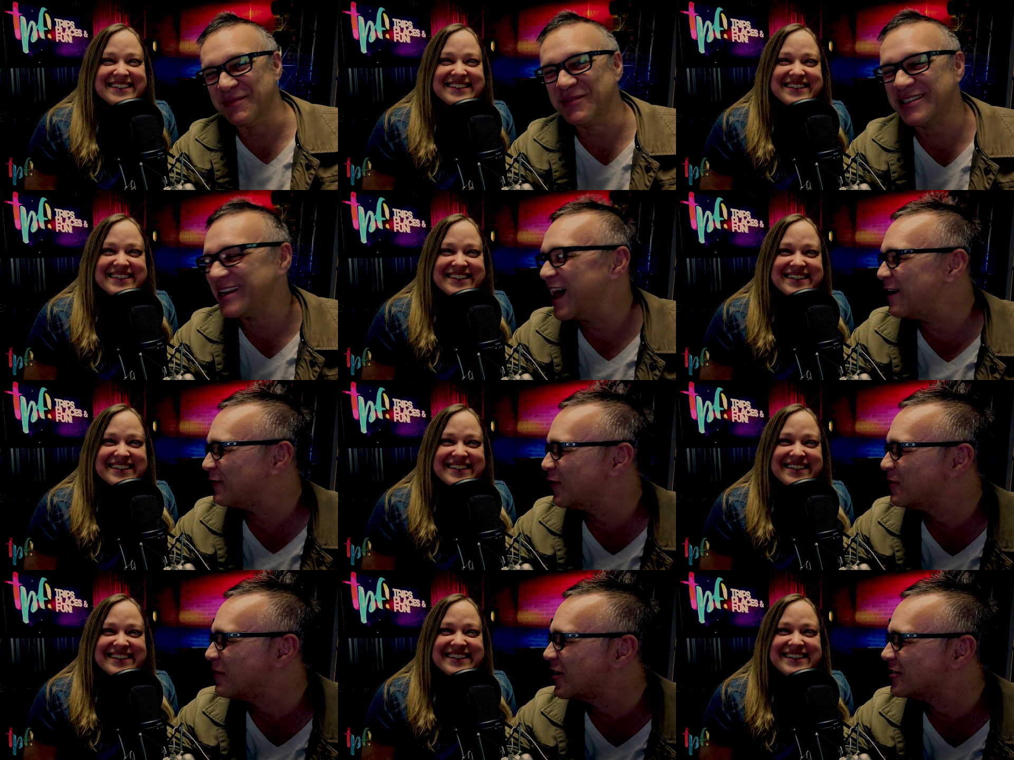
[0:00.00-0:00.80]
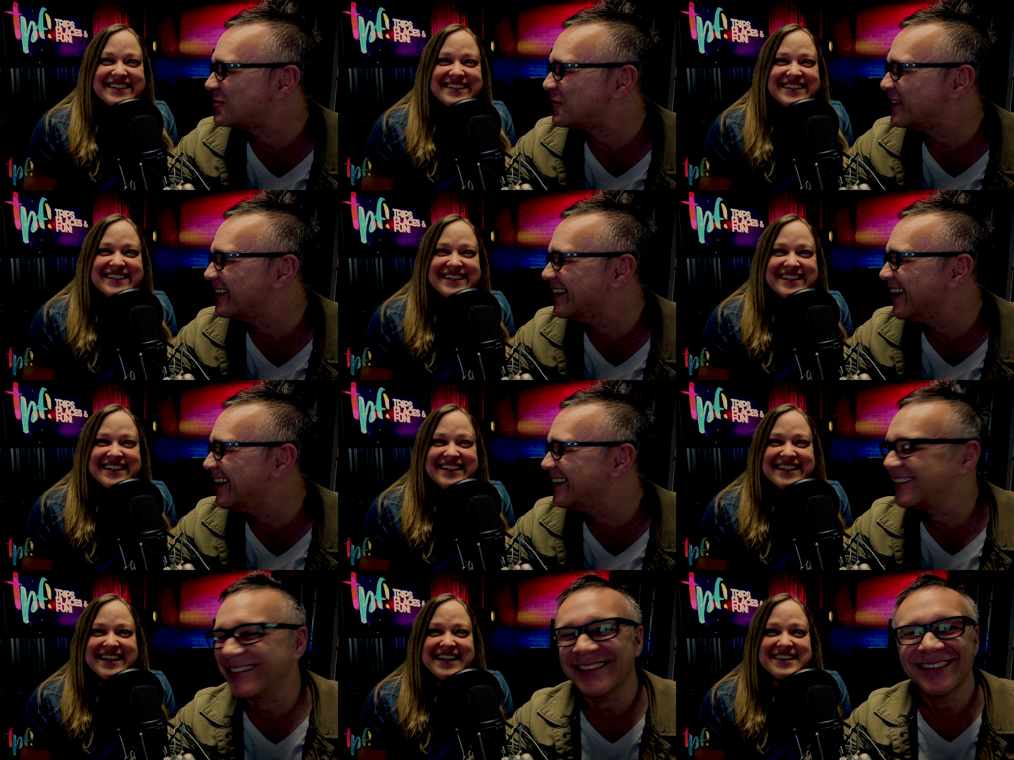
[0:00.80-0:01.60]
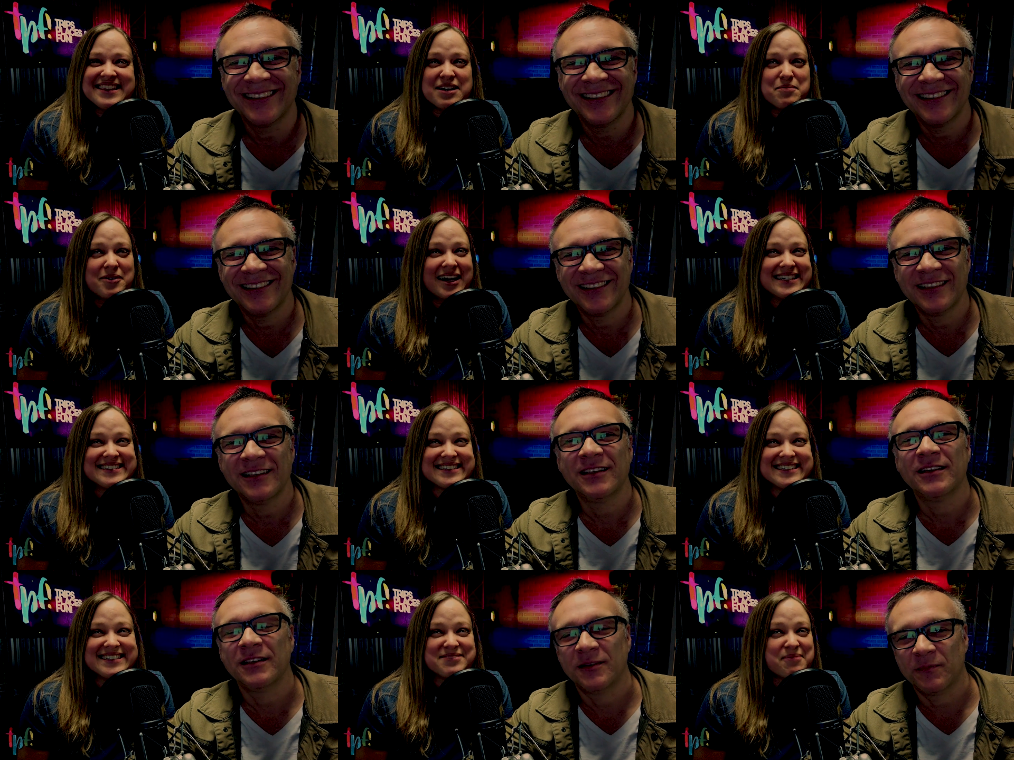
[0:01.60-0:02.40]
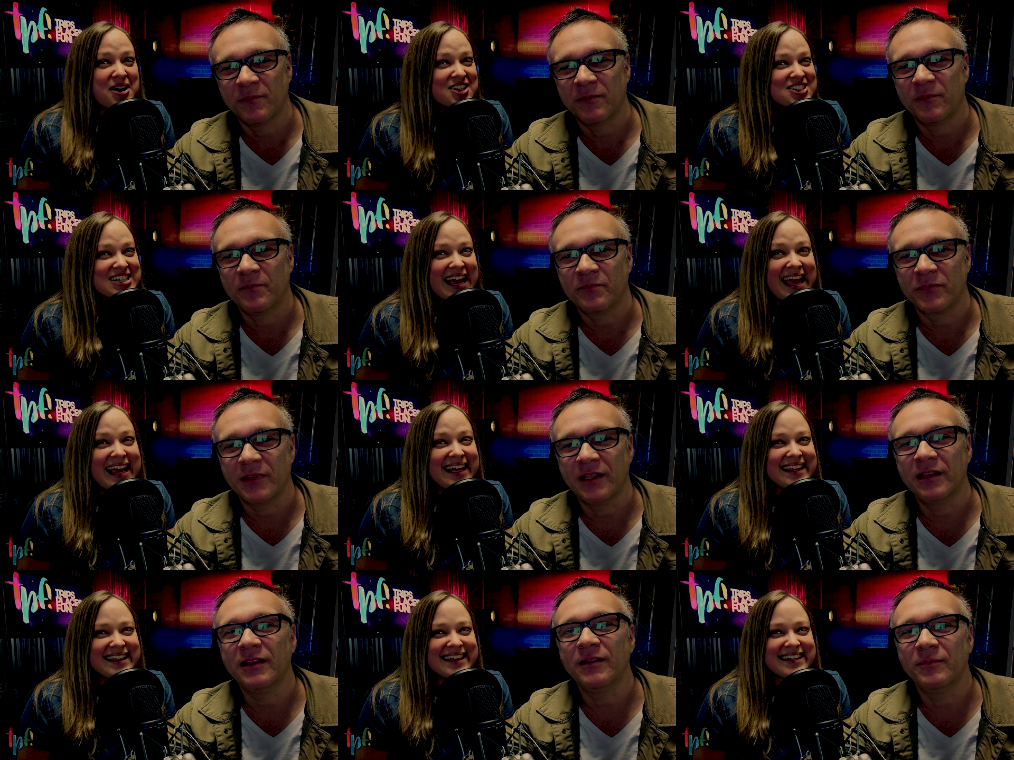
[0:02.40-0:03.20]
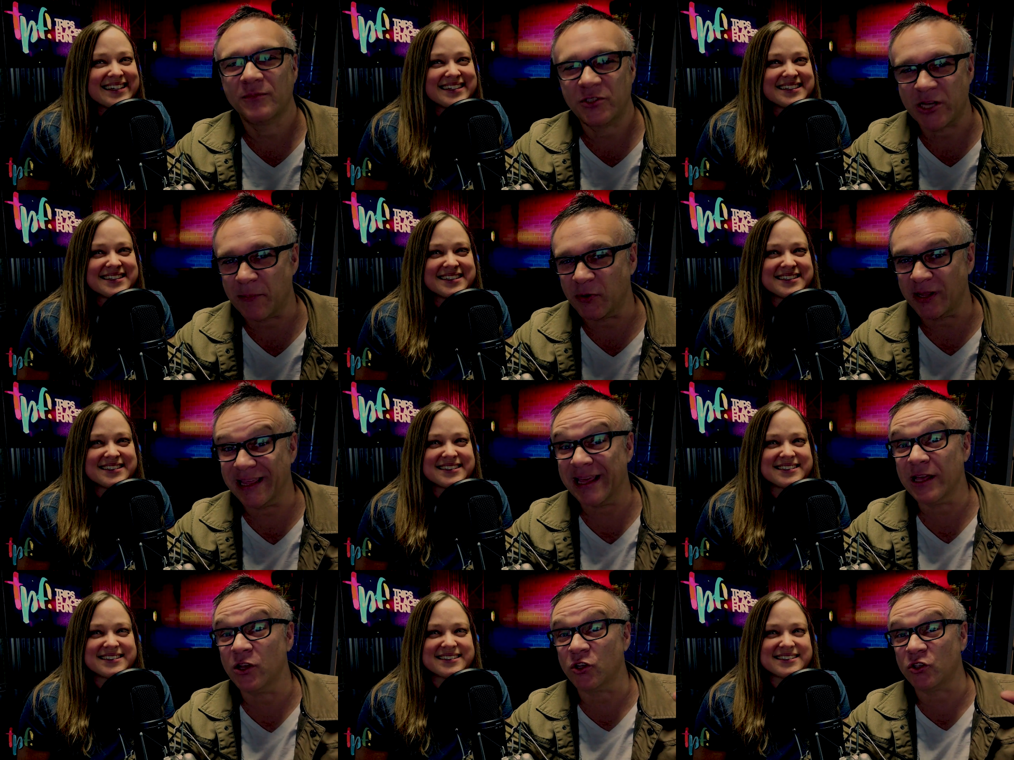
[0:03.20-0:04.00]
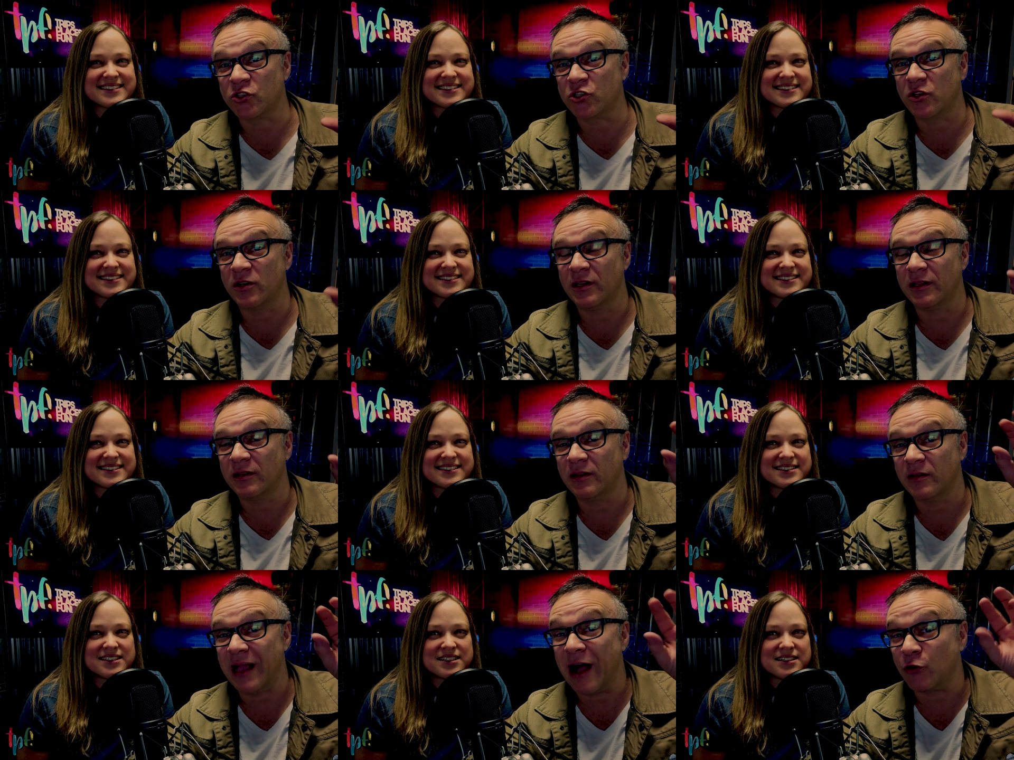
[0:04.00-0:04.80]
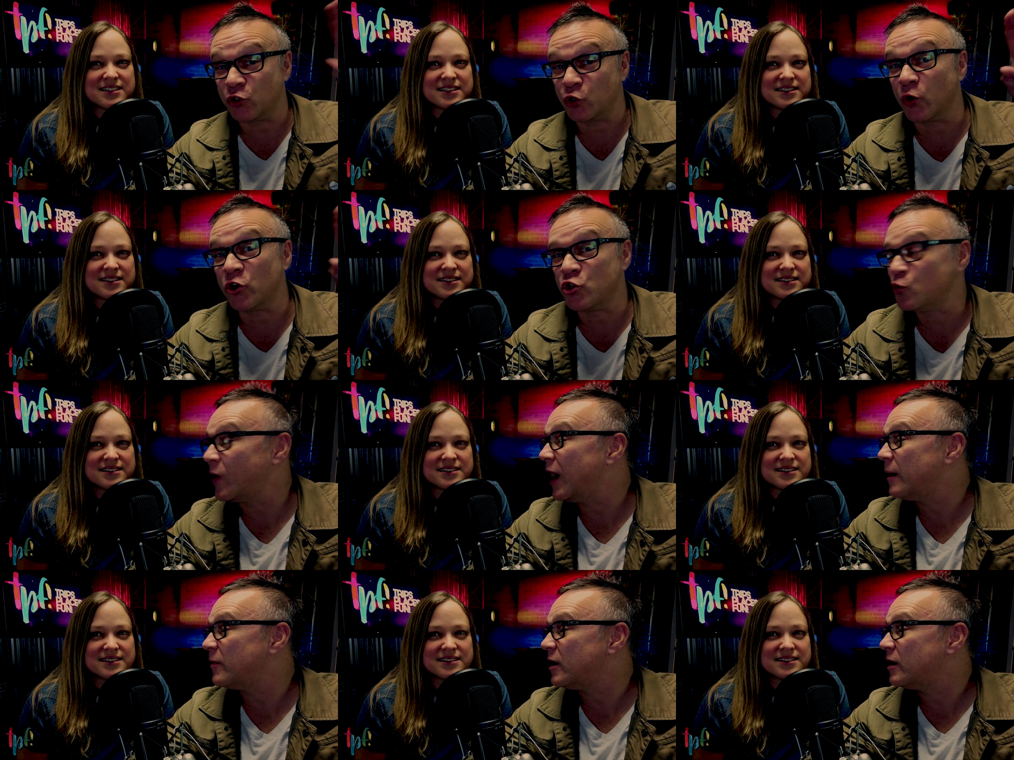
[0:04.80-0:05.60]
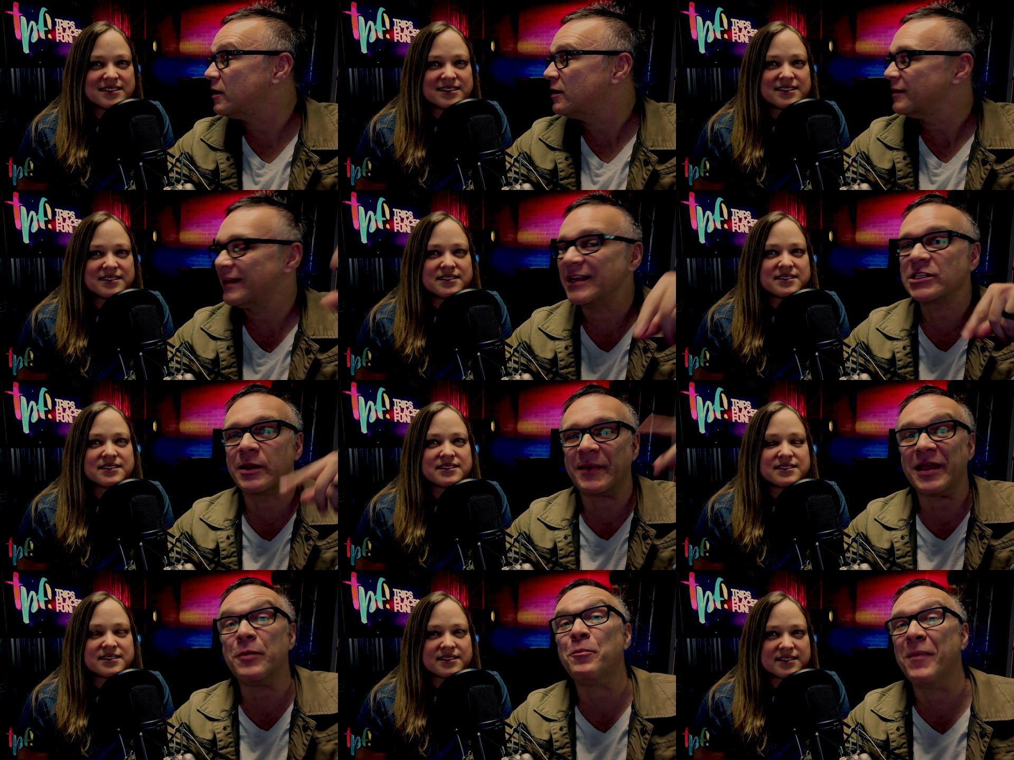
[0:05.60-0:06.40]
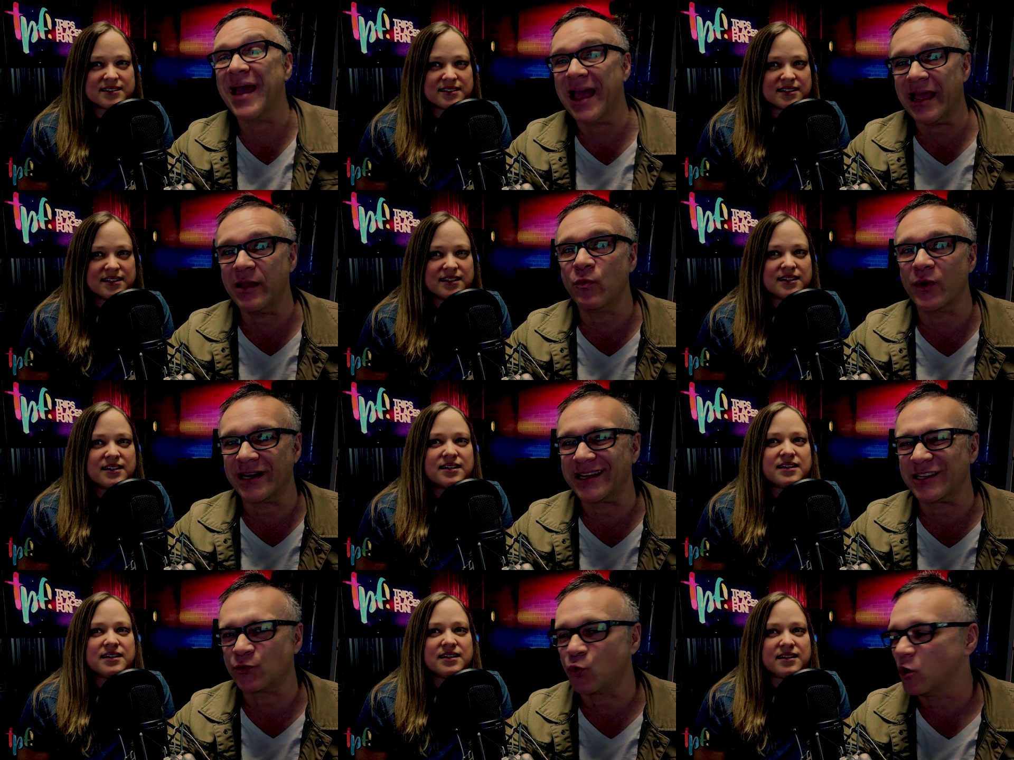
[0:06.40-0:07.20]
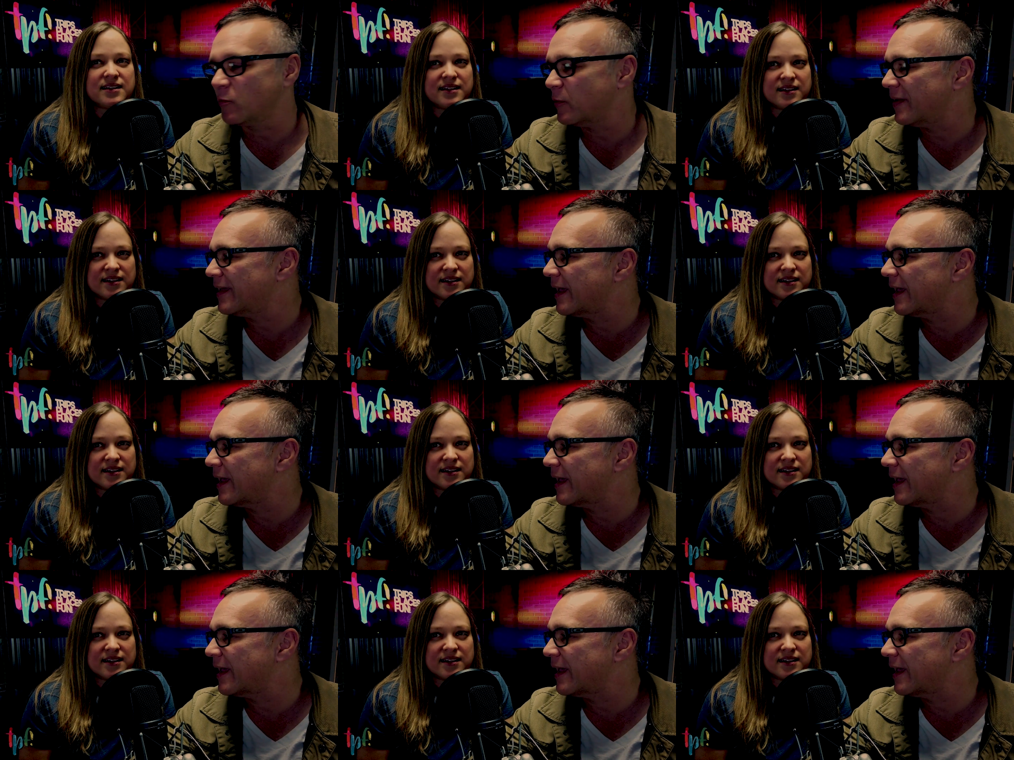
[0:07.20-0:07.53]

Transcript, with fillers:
Speaker 1: Jim Stafford, March 28th.
Speaker 2: The Presleys, March 8th.
Speaker 1: Shepherd of the Hills outdoor drama. That's gonna be in May when it gets warmer,